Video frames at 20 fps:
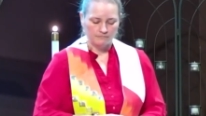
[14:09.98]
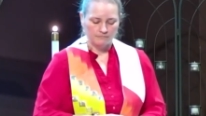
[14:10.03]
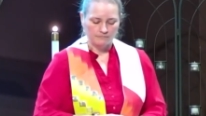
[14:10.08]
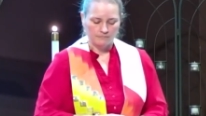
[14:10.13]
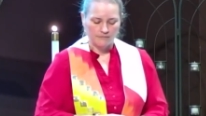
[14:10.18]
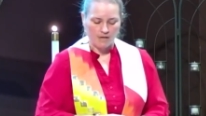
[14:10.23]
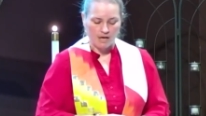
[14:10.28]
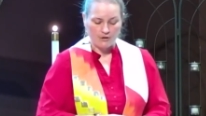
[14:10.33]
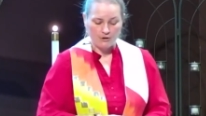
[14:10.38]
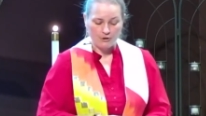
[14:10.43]

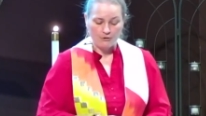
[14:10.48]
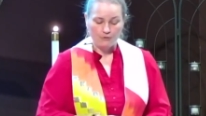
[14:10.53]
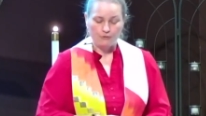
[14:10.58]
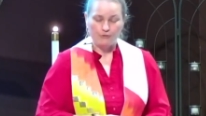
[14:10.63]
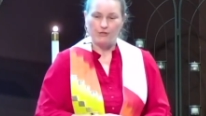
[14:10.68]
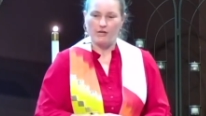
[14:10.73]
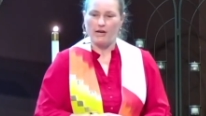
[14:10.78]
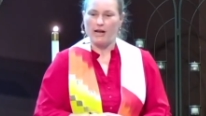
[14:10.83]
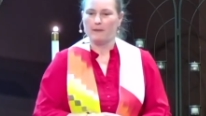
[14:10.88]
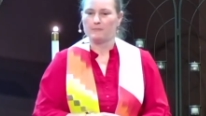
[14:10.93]
A new
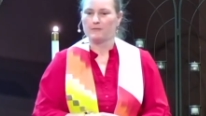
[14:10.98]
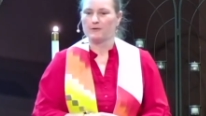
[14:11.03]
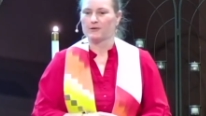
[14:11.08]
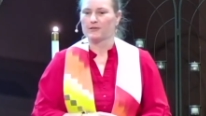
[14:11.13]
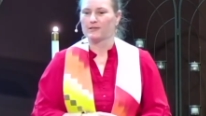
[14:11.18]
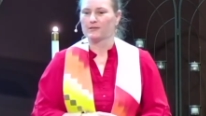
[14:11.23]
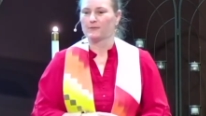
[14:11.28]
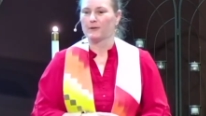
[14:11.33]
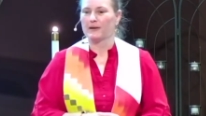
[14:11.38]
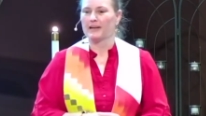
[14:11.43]
chapter
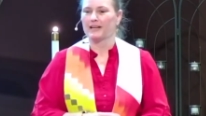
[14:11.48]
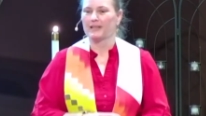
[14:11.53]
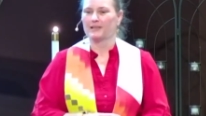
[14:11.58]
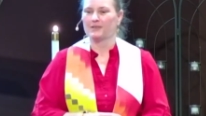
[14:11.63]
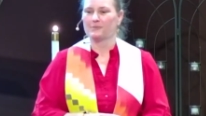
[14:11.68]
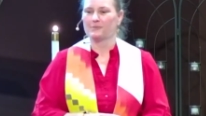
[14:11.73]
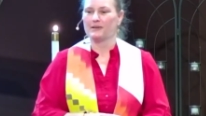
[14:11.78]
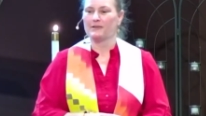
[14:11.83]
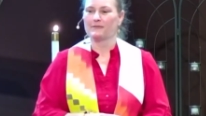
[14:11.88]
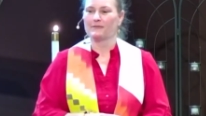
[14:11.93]
is waiting to
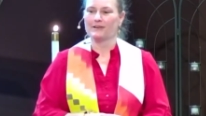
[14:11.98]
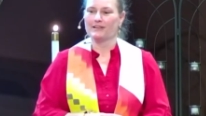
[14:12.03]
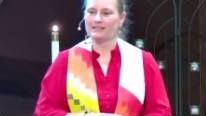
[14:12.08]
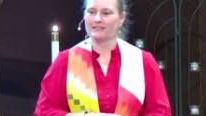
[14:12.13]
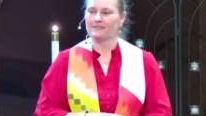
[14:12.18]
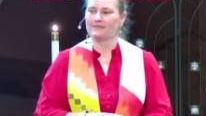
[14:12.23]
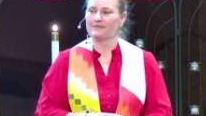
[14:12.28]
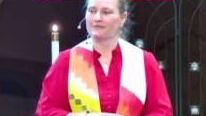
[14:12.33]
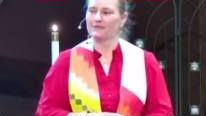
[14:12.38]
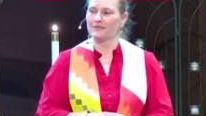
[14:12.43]
be
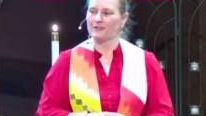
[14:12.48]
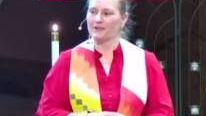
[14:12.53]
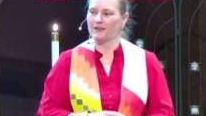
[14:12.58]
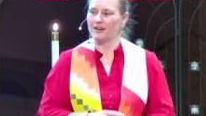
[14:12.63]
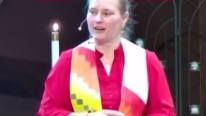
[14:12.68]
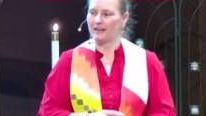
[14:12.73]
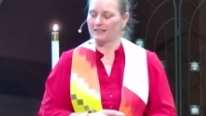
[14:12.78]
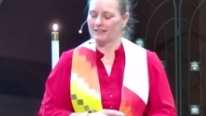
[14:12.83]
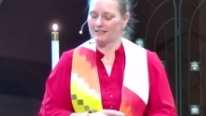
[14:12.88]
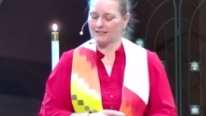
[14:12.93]
written for
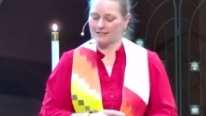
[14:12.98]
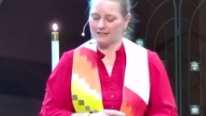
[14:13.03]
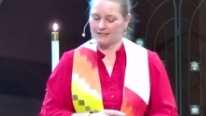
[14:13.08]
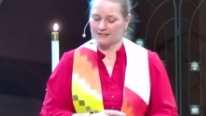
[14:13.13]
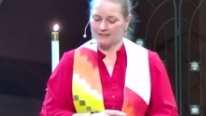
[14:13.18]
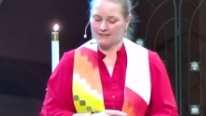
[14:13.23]
us